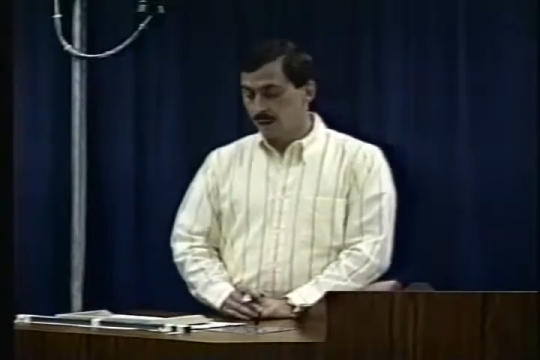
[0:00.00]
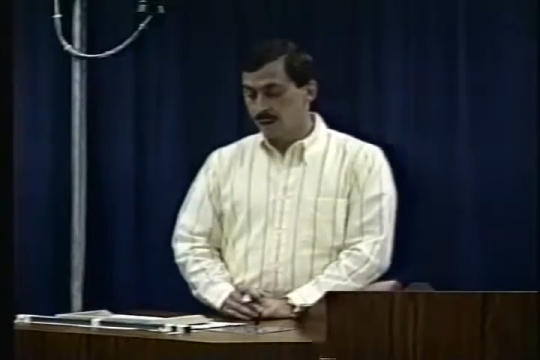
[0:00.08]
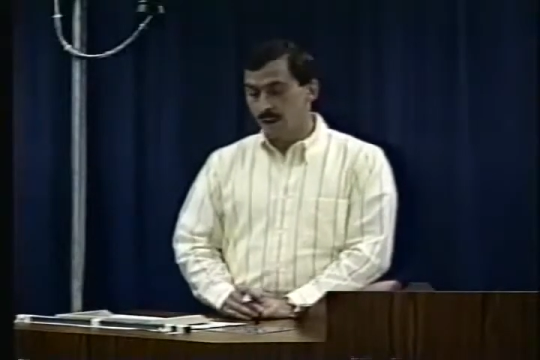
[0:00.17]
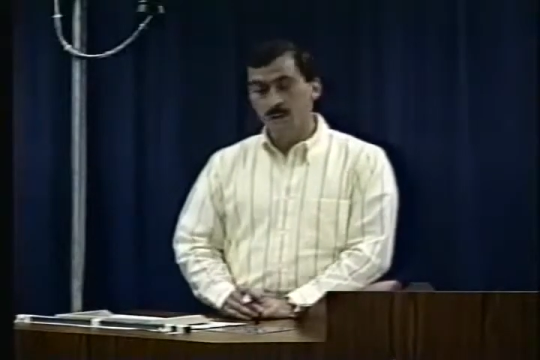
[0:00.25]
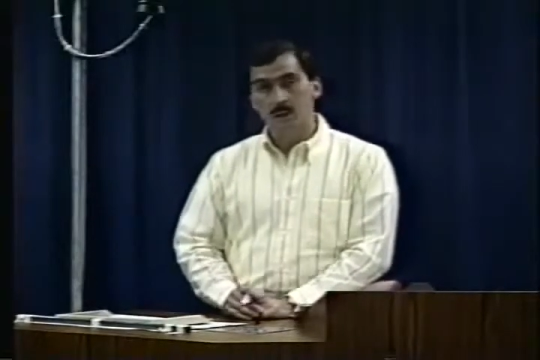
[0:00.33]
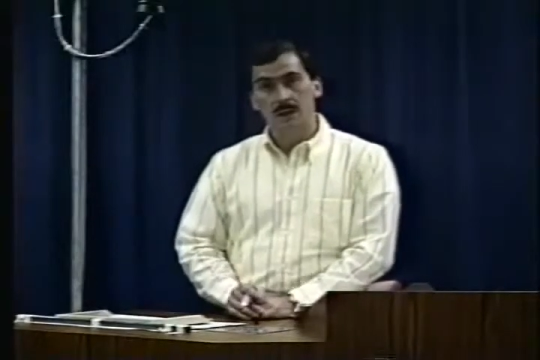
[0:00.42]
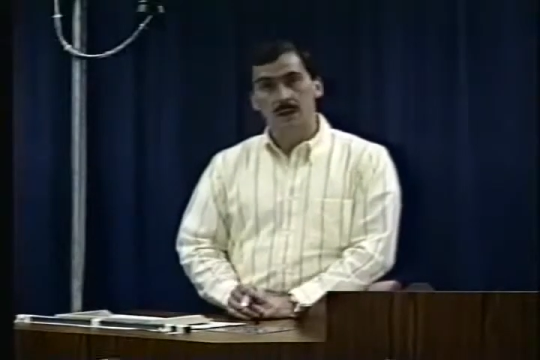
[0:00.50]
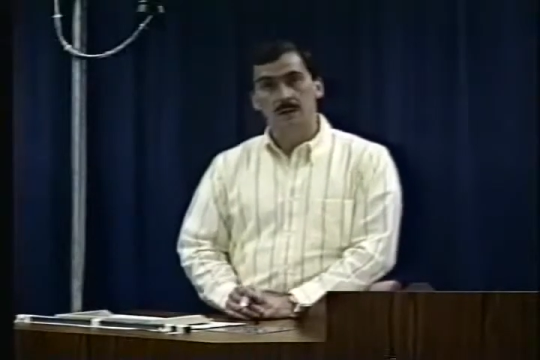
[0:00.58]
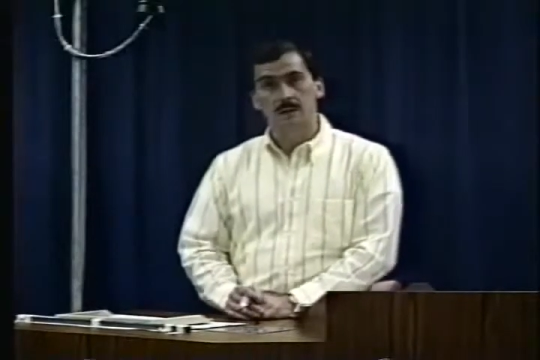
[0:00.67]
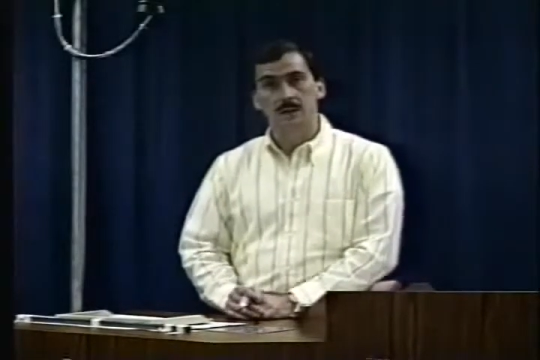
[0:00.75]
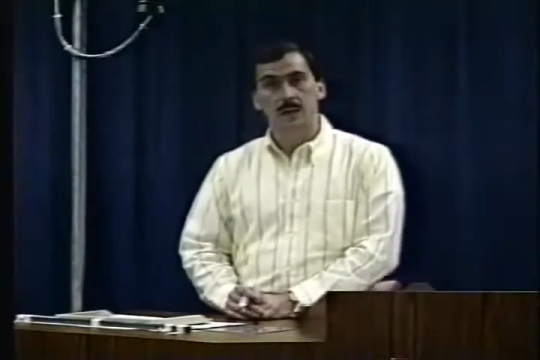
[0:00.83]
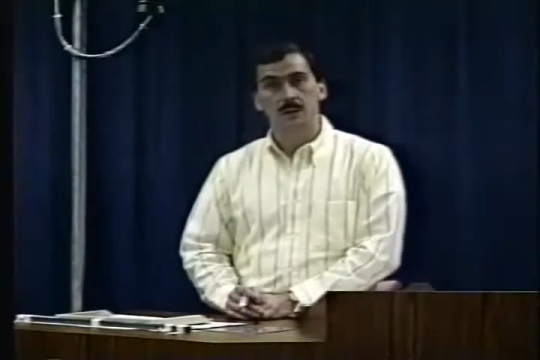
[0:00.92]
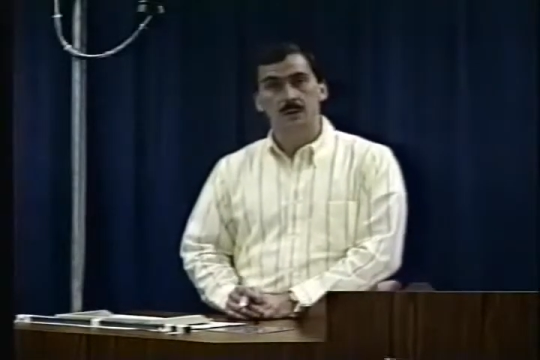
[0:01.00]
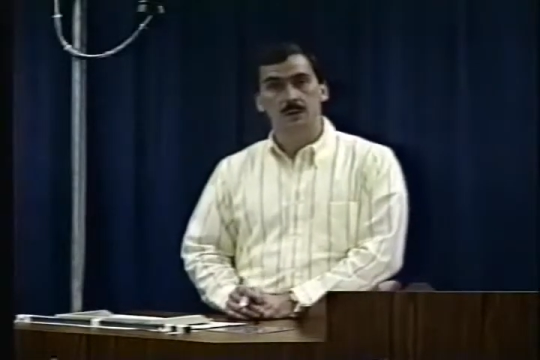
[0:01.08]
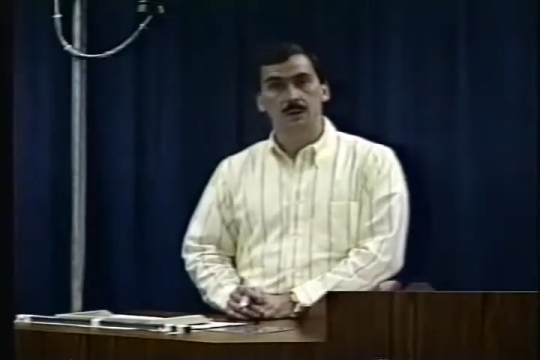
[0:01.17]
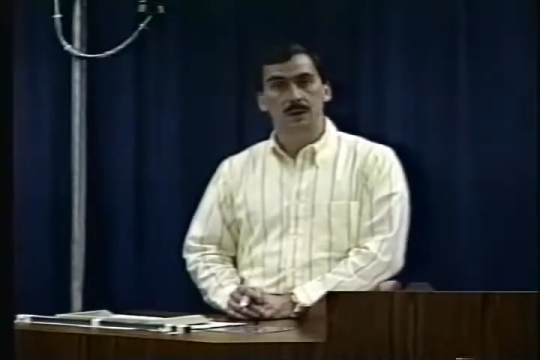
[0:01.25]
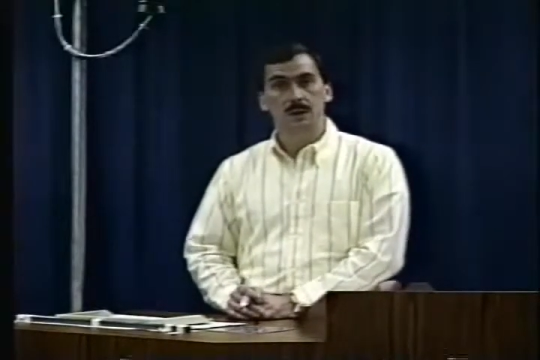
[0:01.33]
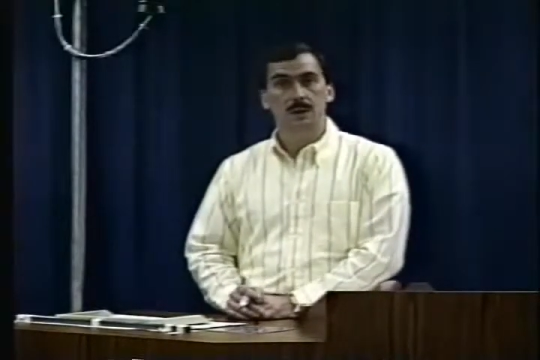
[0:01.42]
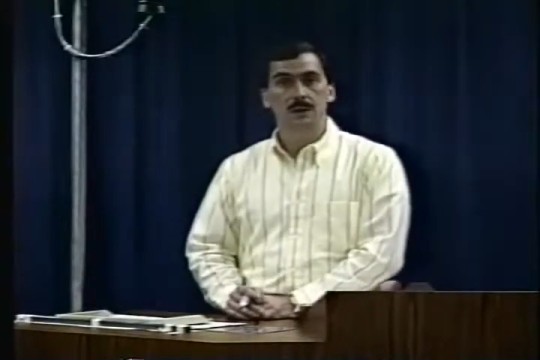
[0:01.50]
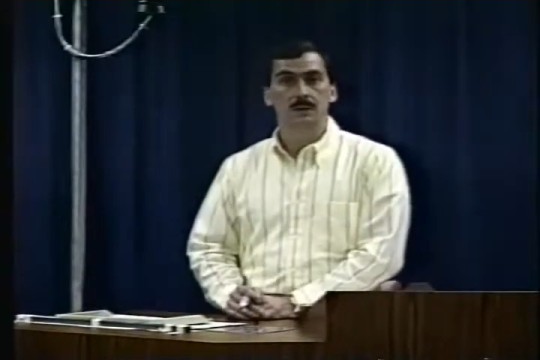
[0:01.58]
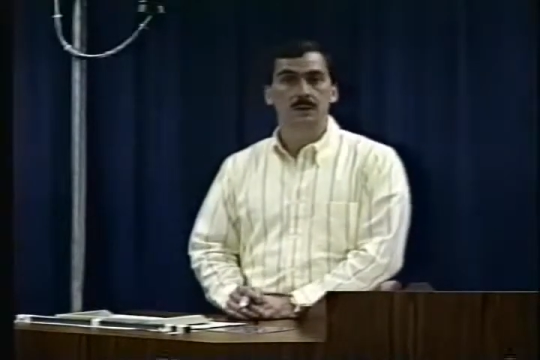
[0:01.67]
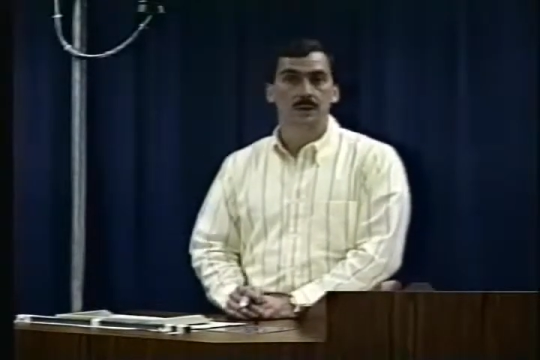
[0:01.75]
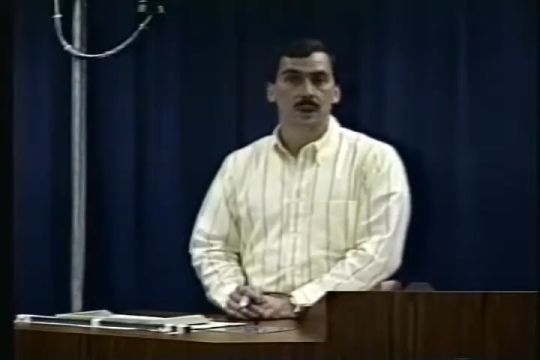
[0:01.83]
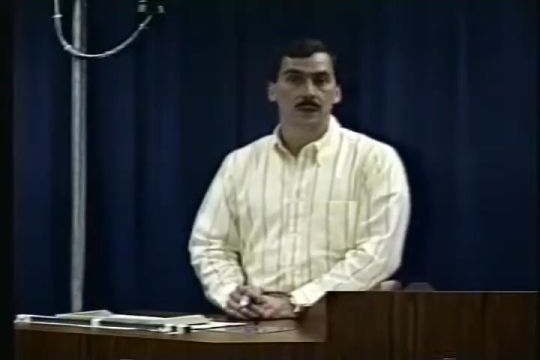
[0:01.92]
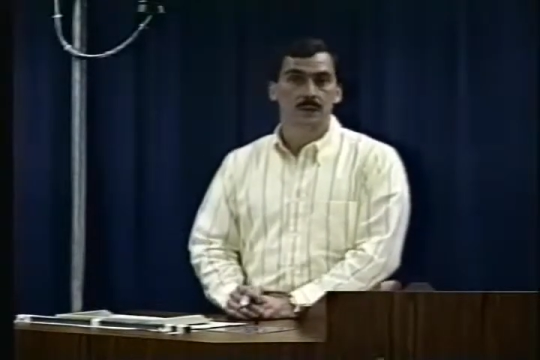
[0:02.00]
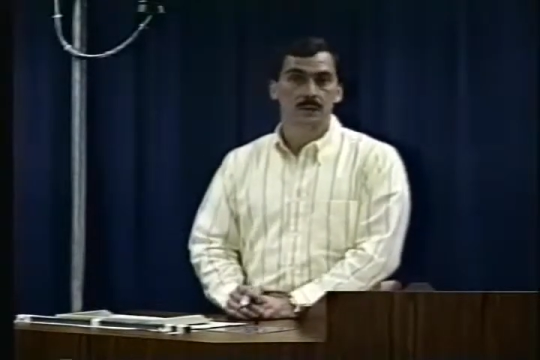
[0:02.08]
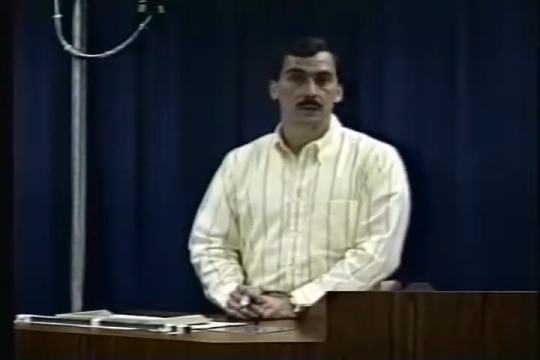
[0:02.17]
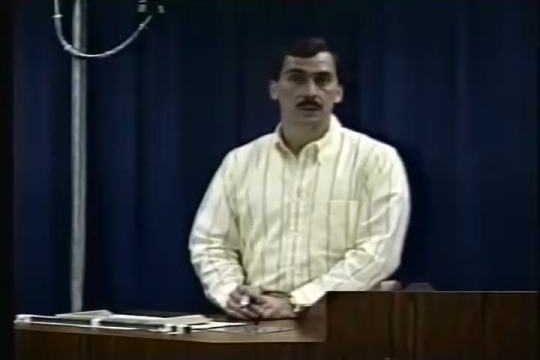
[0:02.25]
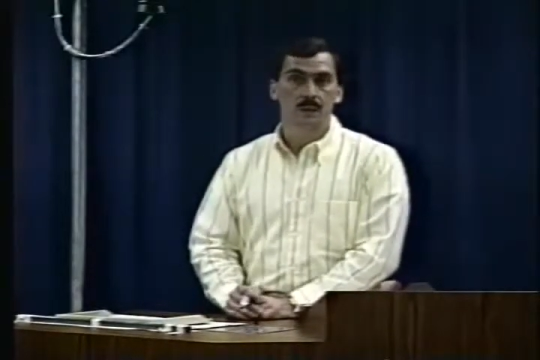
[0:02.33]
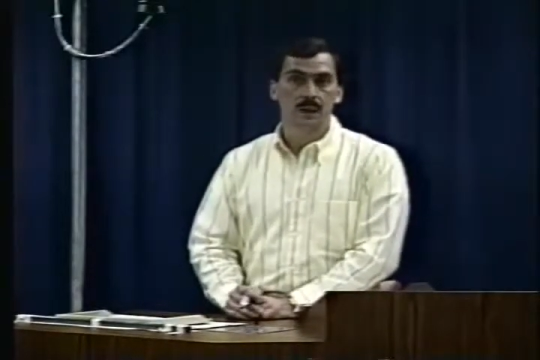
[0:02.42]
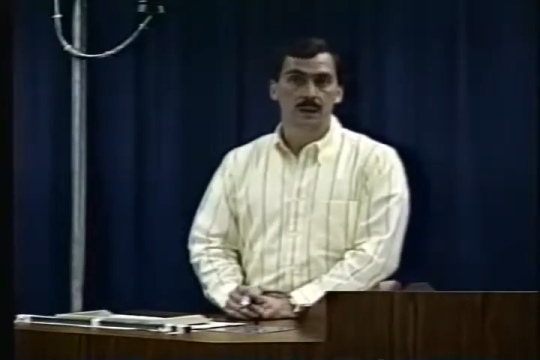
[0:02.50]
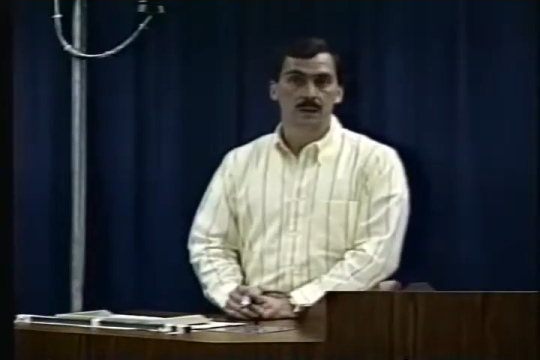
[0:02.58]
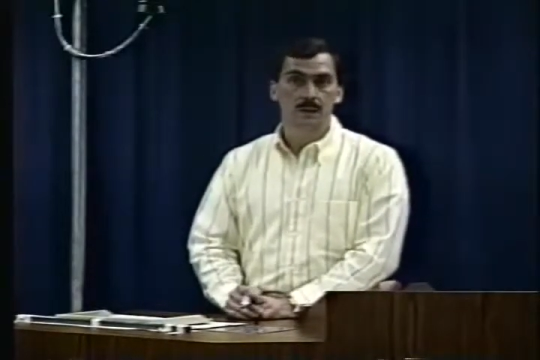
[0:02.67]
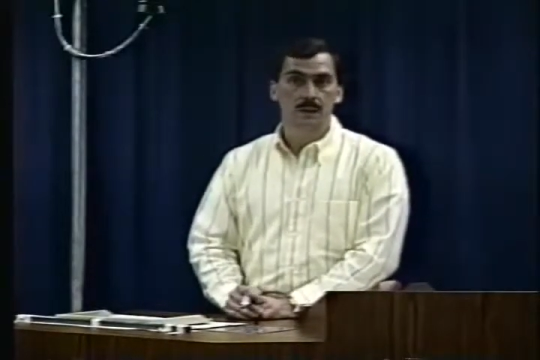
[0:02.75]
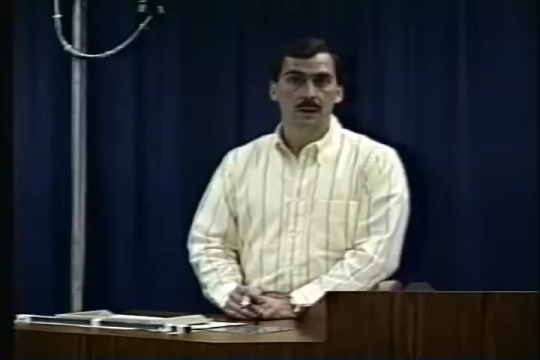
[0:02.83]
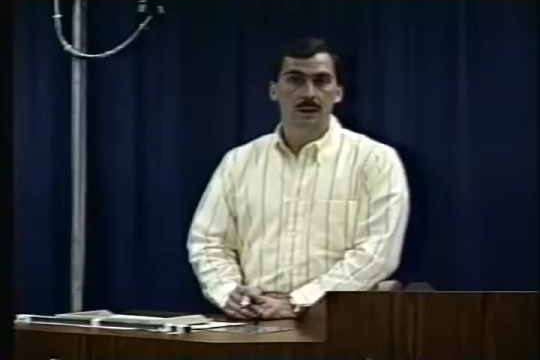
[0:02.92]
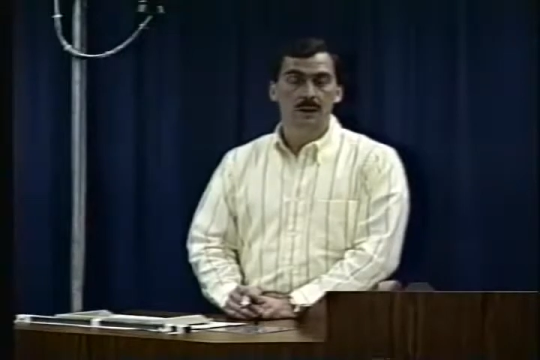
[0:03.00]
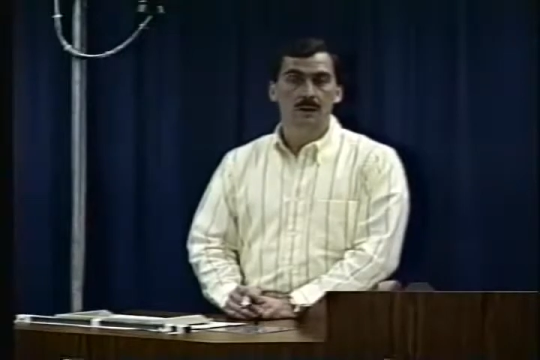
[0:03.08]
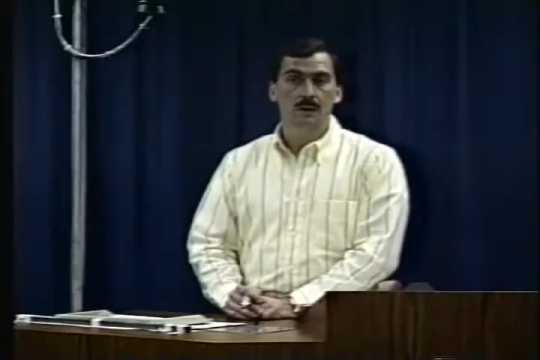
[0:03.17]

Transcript: On the other hand, natural laws are not created,